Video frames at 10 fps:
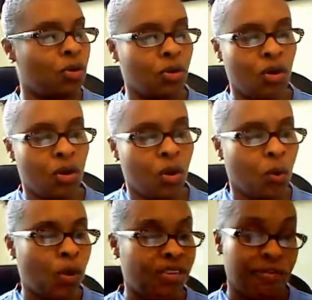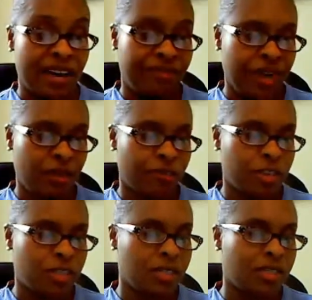Going down to
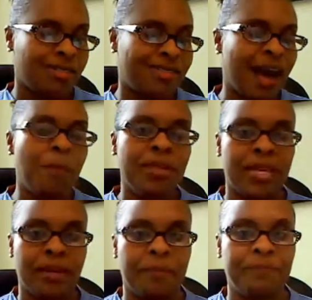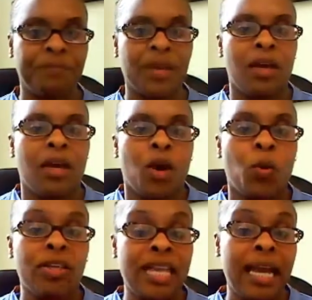one of my favorites
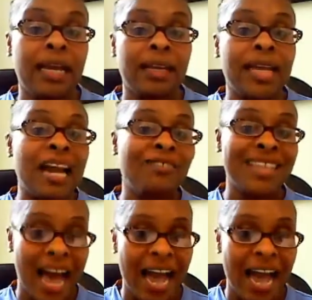is insomnia.